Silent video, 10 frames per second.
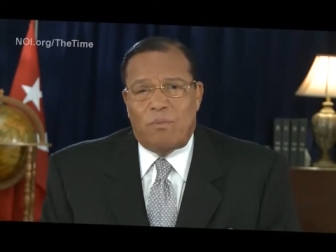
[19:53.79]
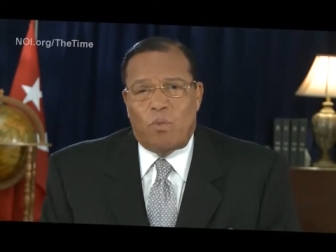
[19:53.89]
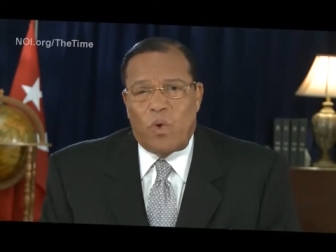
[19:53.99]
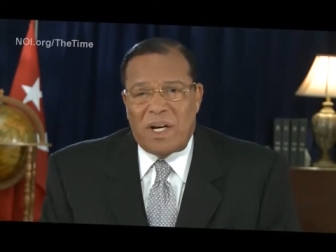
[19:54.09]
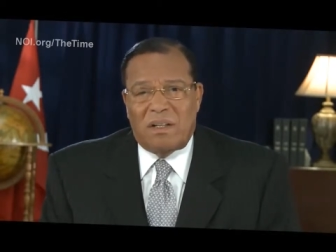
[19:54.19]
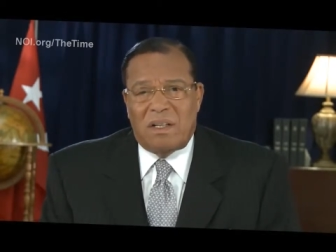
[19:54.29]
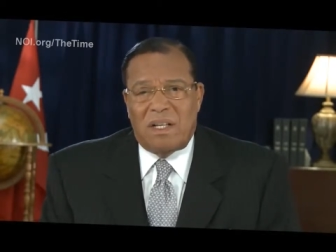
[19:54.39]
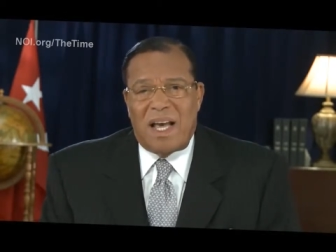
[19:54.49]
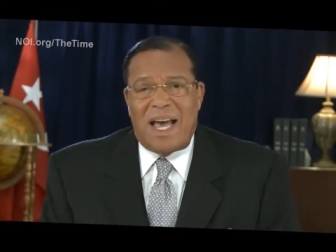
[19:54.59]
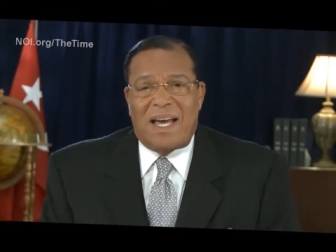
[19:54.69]

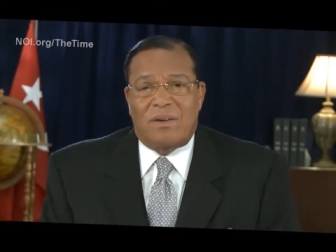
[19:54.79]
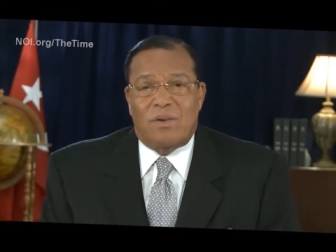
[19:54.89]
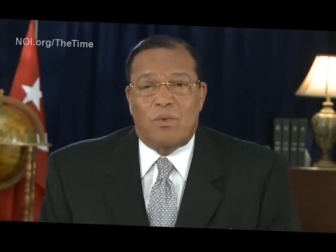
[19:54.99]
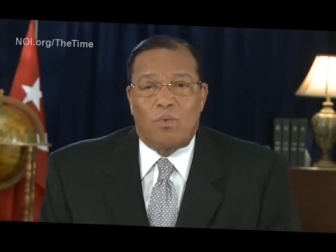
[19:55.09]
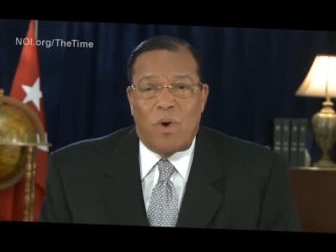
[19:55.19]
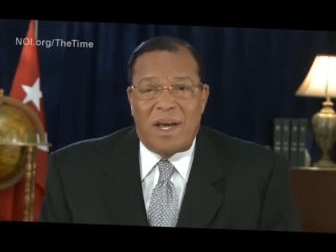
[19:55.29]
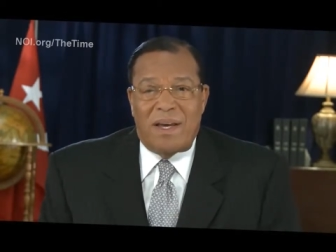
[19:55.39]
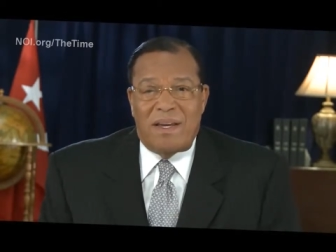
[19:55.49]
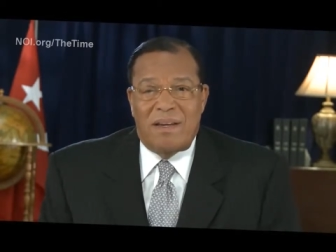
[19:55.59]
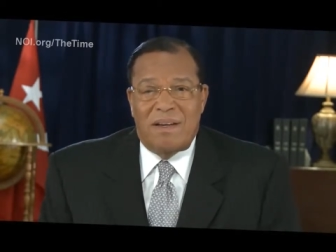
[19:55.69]
will, and
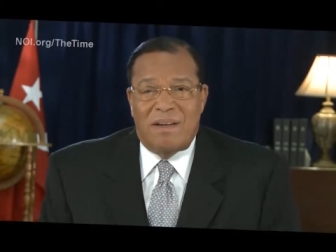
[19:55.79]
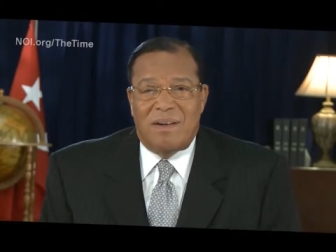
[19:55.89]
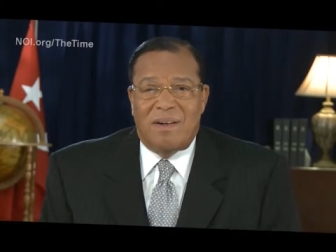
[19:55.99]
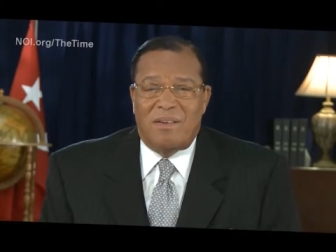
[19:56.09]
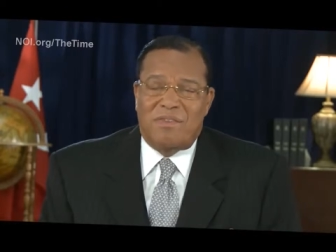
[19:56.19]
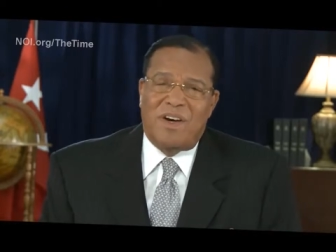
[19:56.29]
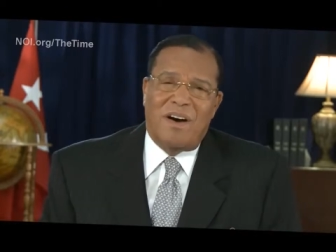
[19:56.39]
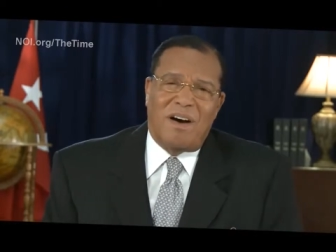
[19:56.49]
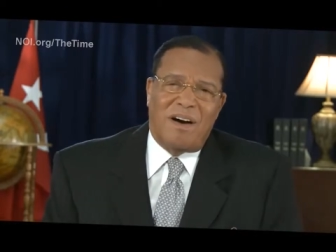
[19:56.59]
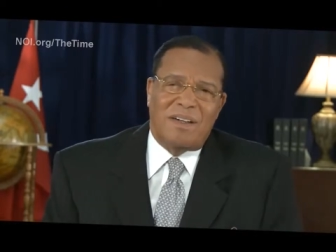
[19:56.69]
way of
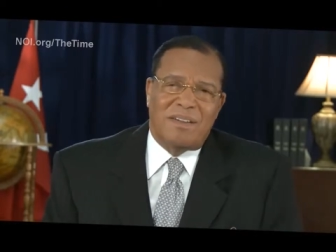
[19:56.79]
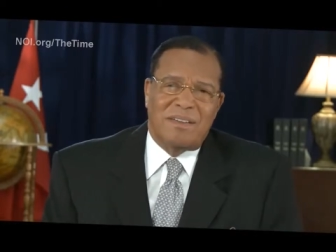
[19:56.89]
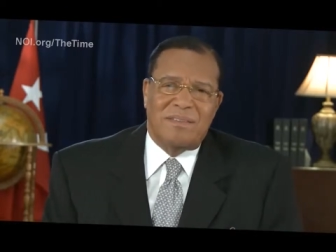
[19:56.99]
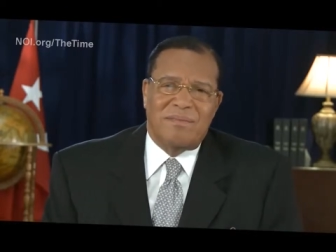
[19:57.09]
God.